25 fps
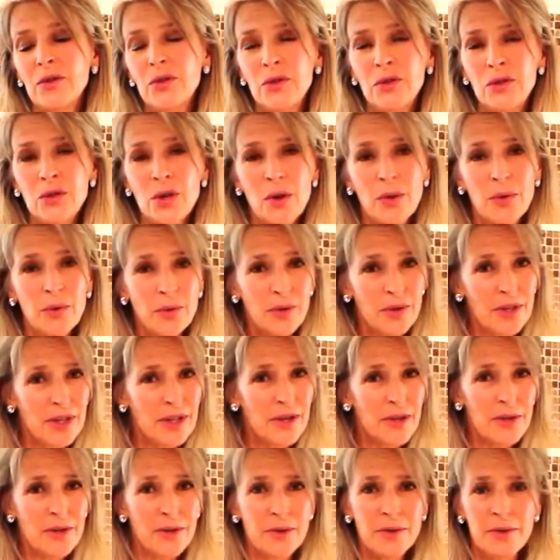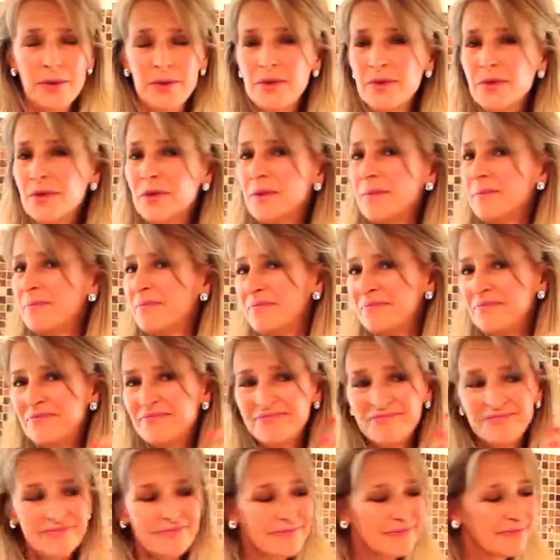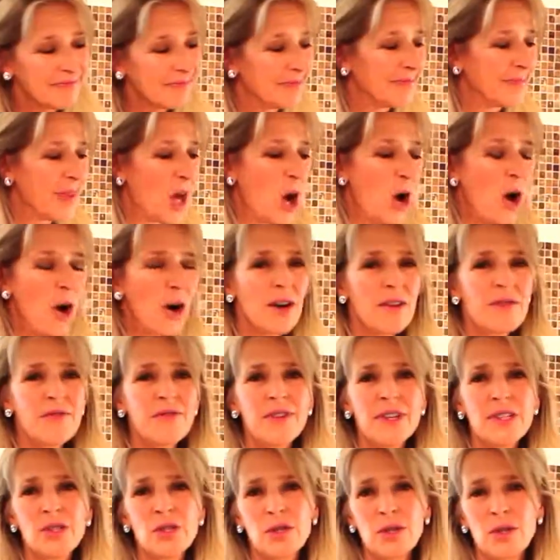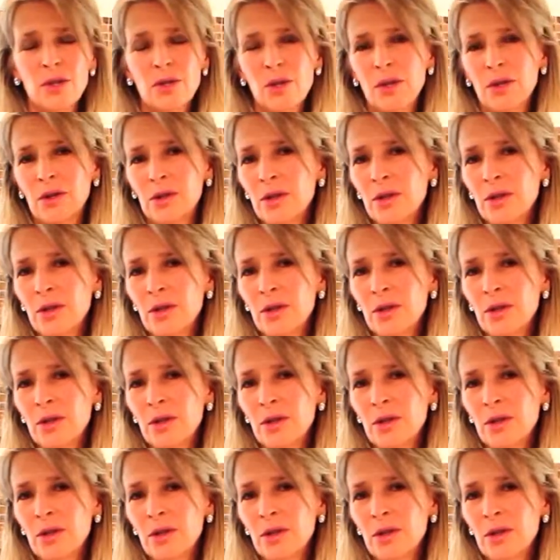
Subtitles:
don't use artificial